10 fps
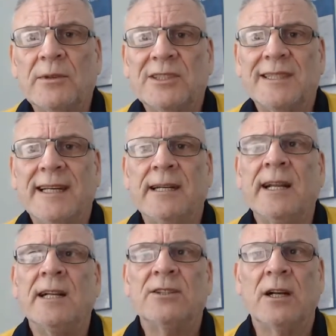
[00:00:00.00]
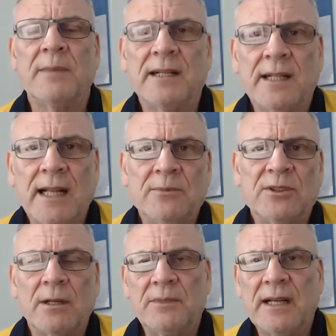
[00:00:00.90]
Now, once again, don't make claims,
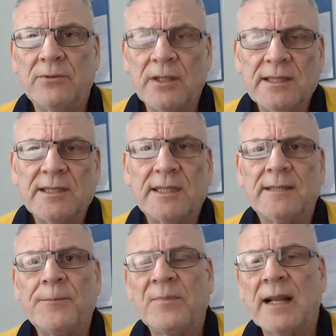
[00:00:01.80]
don't be unrealistic.